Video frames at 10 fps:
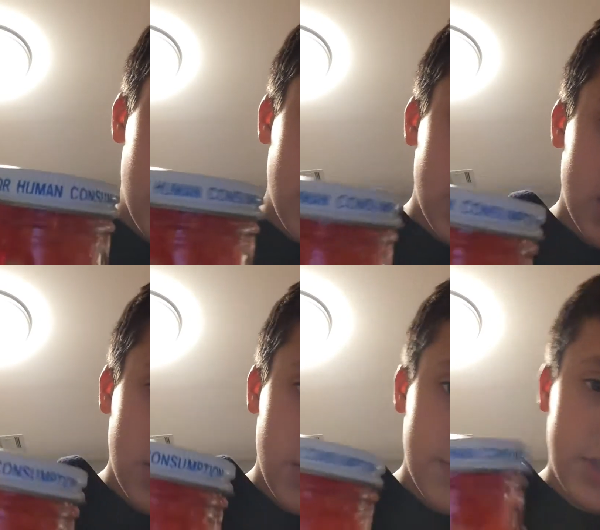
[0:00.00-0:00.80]

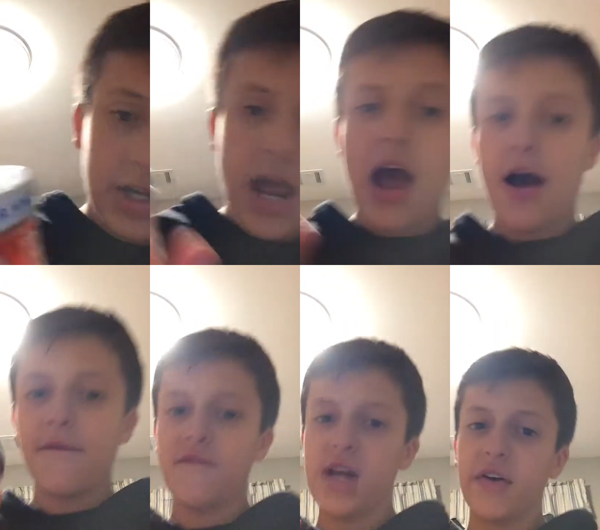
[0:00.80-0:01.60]
consumption.
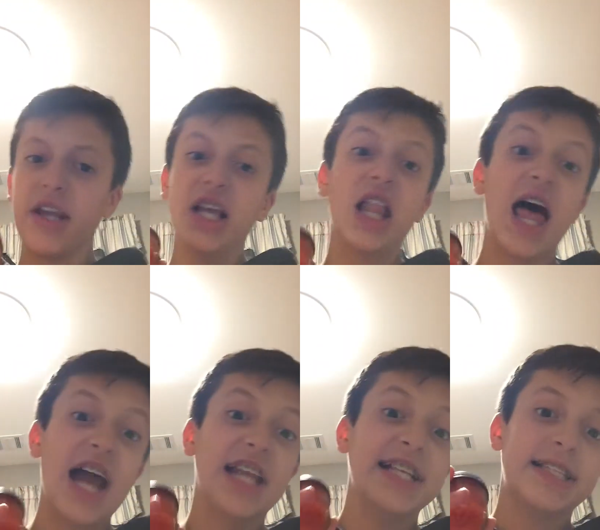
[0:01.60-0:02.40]
I'm very
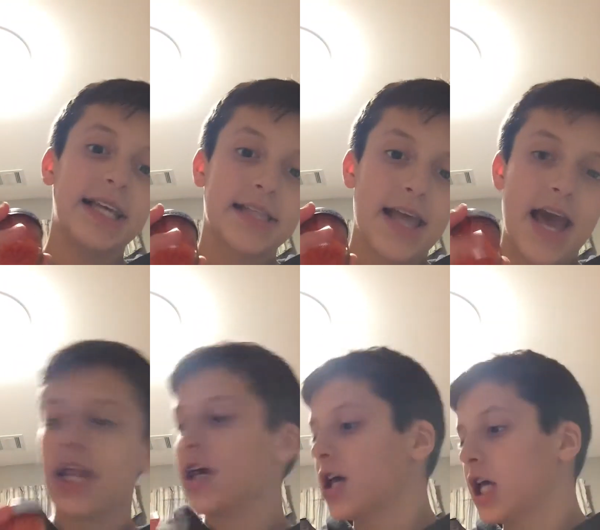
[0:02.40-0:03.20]
glad it says that.
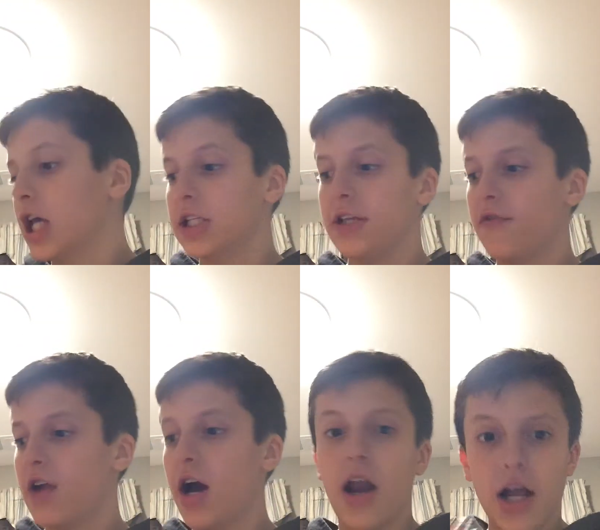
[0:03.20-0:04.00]
Because if
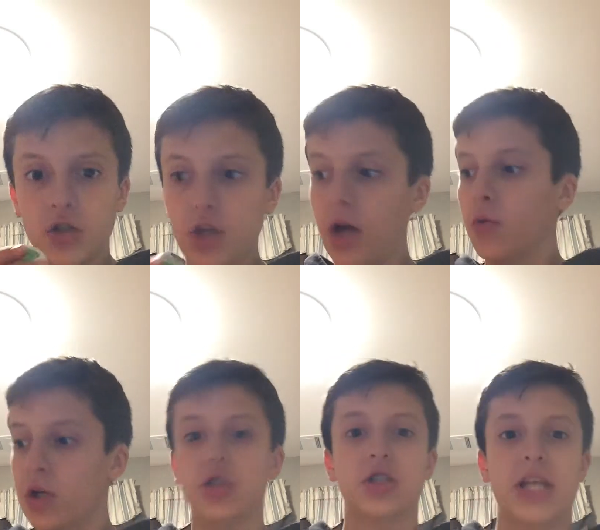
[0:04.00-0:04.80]
not, I
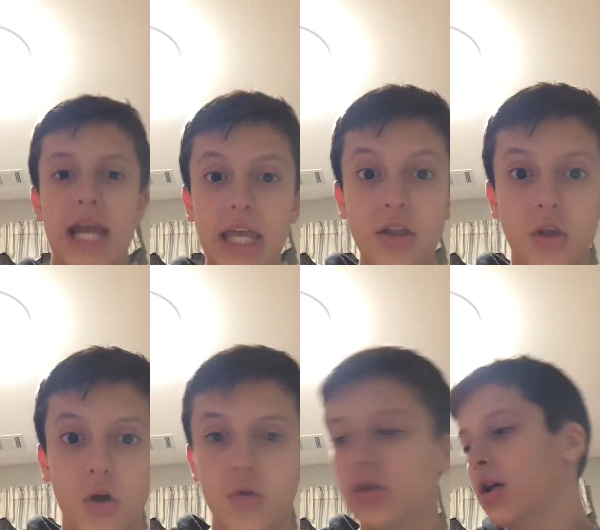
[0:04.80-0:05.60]
would have just ate
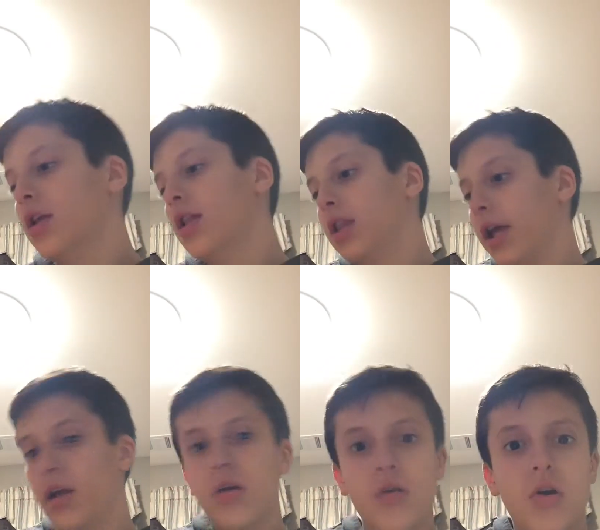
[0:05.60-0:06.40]
those.
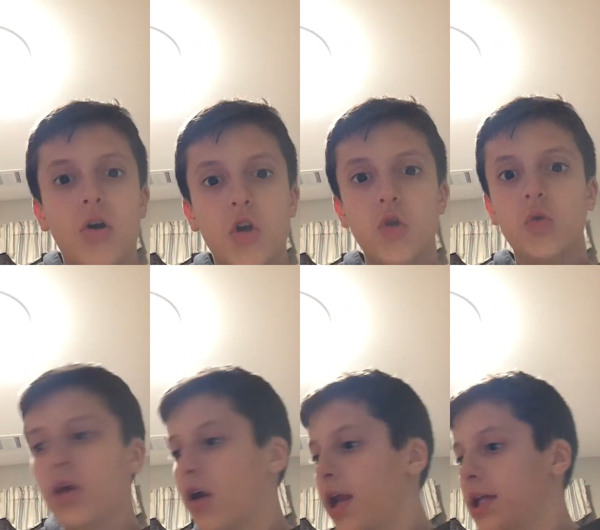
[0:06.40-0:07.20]
Like, Are you
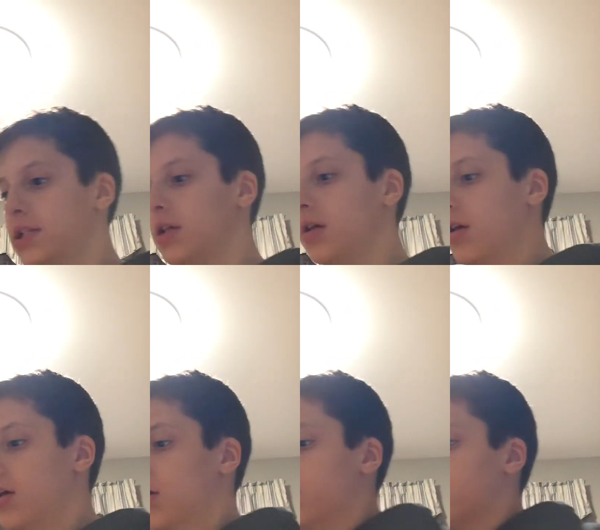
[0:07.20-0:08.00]
crazy?
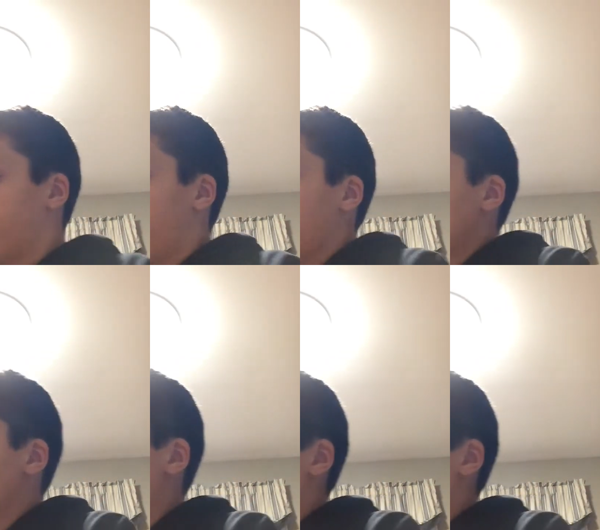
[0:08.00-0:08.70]
So first,